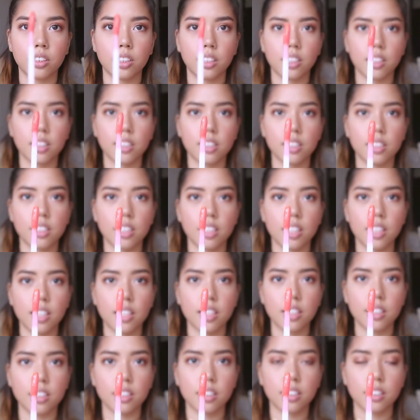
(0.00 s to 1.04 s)
can you see
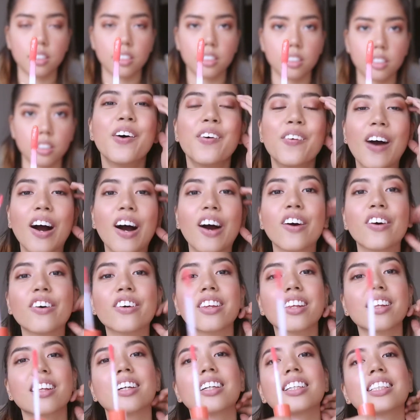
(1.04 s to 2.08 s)
that? Wow,
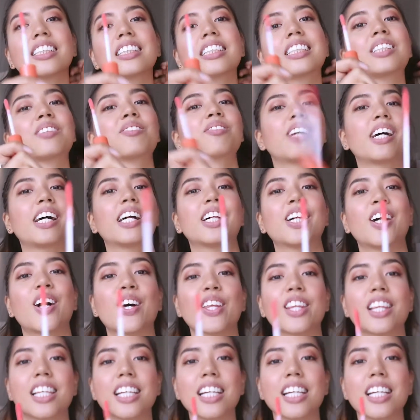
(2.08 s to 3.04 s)
the smell on